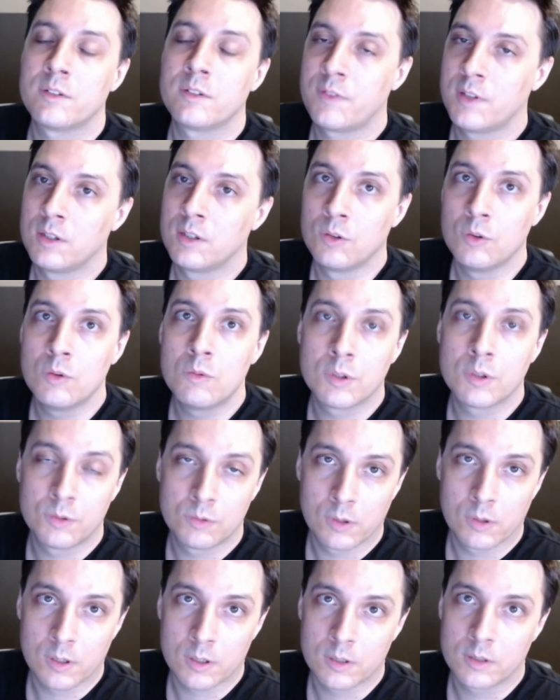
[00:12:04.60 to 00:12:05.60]
of thing you want
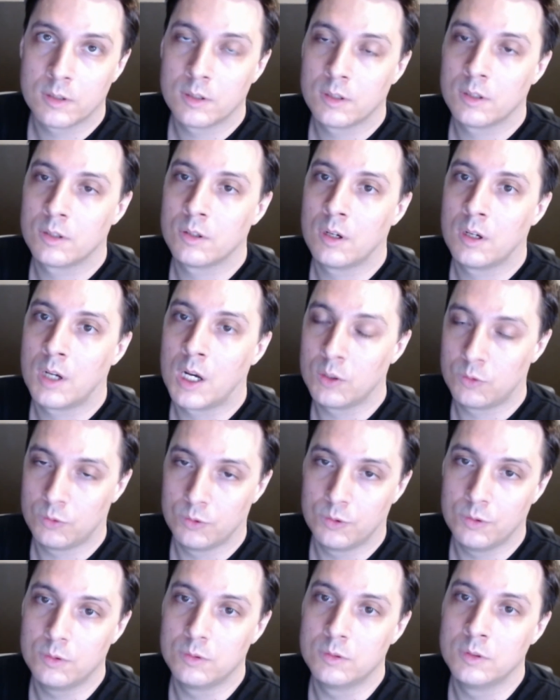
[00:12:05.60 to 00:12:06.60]
to learn how to
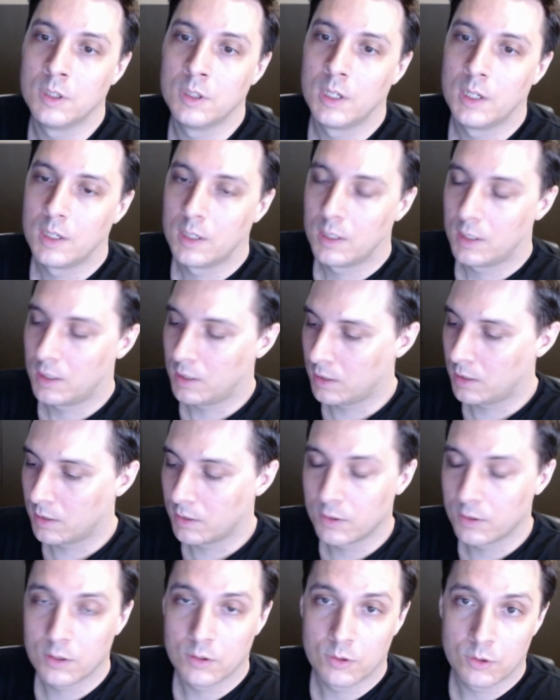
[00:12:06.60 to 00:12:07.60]
do,
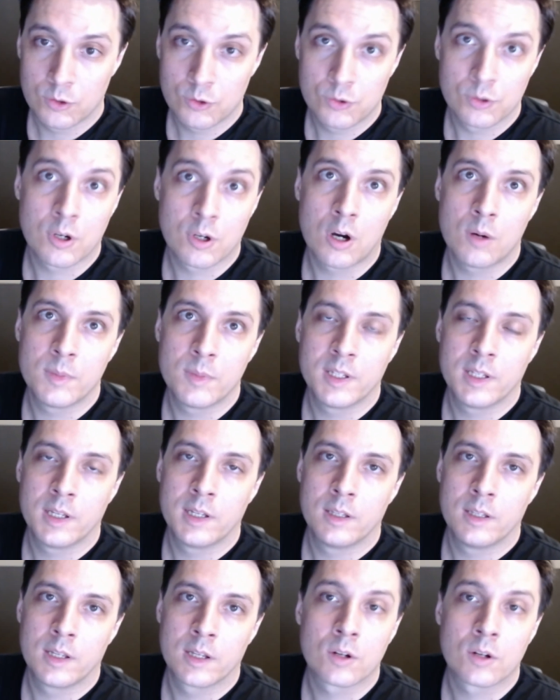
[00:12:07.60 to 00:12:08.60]
you should come
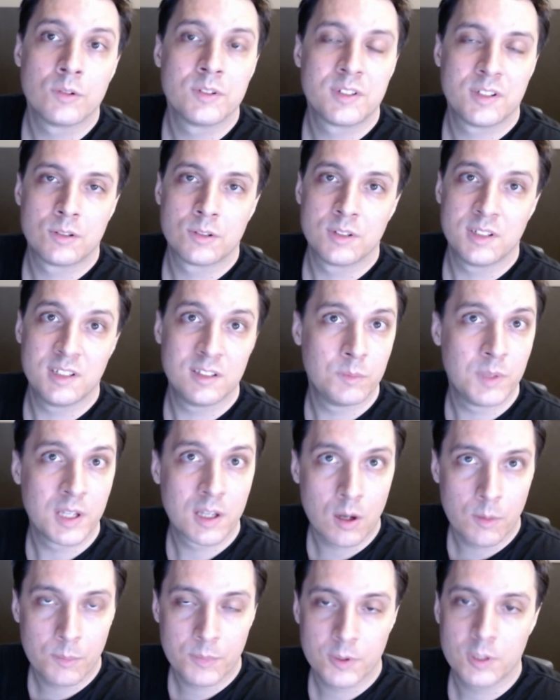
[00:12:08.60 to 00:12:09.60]
and consider these big
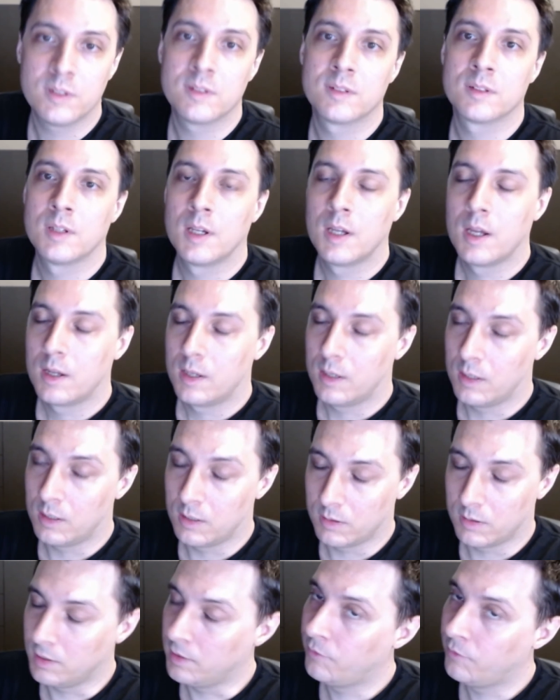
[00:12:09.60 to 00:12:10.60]
companies.
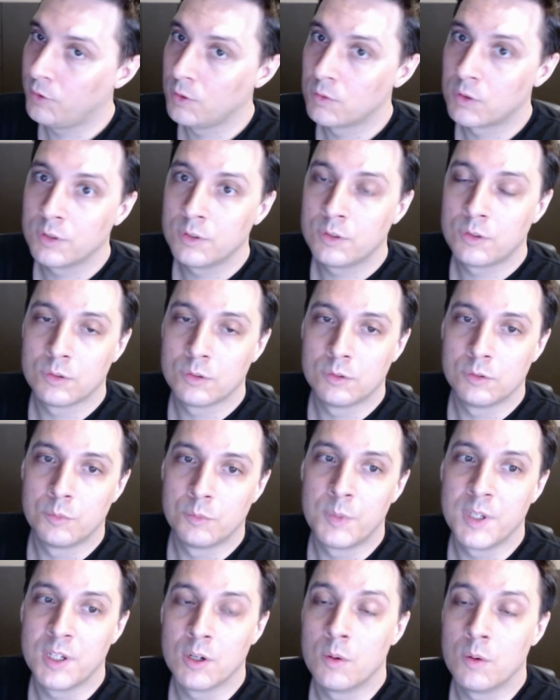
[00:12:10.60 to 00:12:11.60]
If you want to
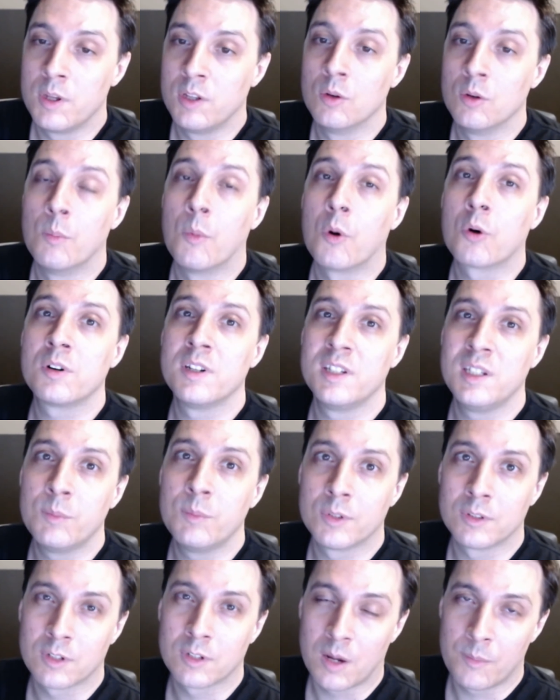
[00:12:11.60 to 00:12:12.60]
be in a more
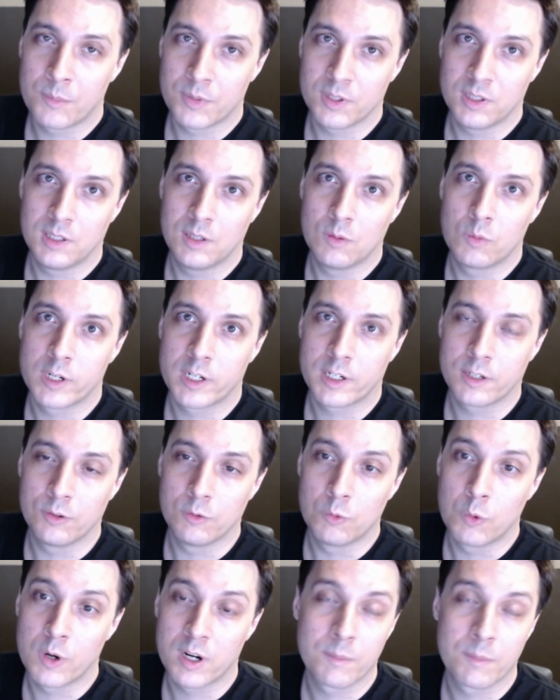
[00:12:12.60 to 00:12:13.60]
nimble company where you
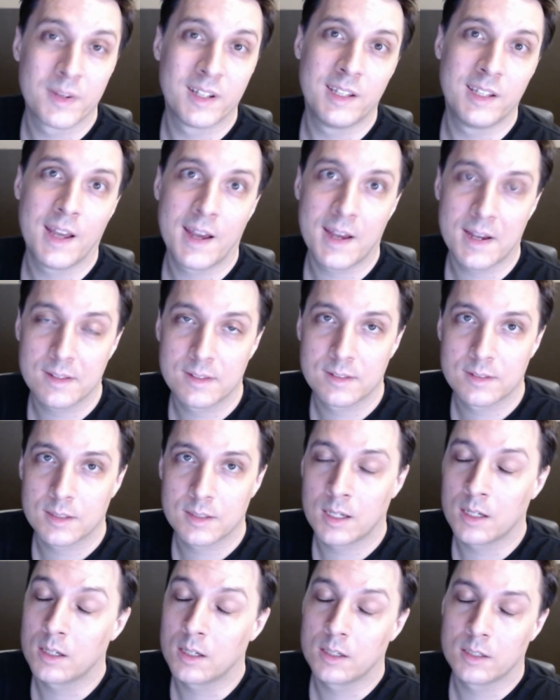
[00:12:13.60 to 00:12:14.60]
wear many hats
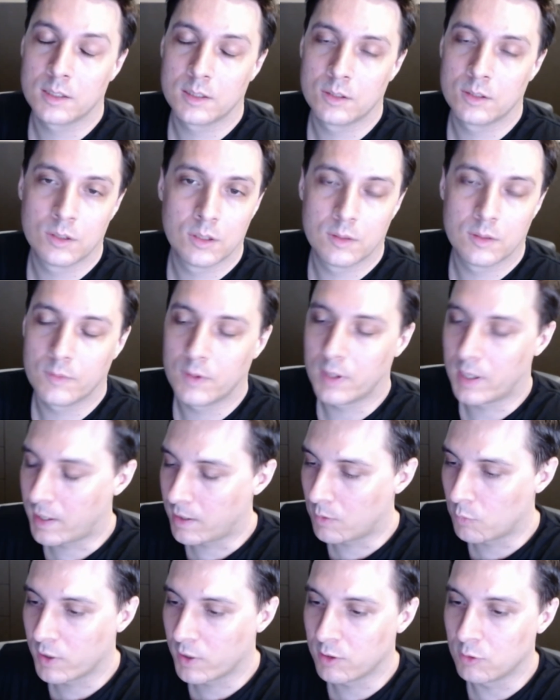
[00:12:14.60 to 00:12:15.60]

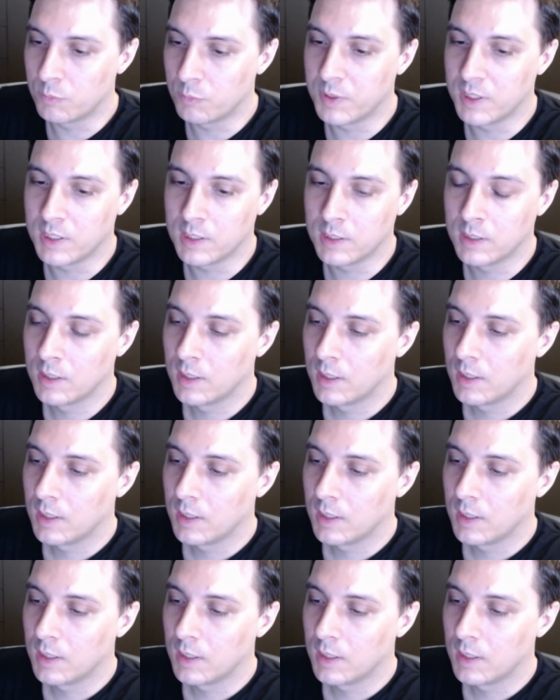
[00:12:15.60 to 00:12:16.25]
and where you be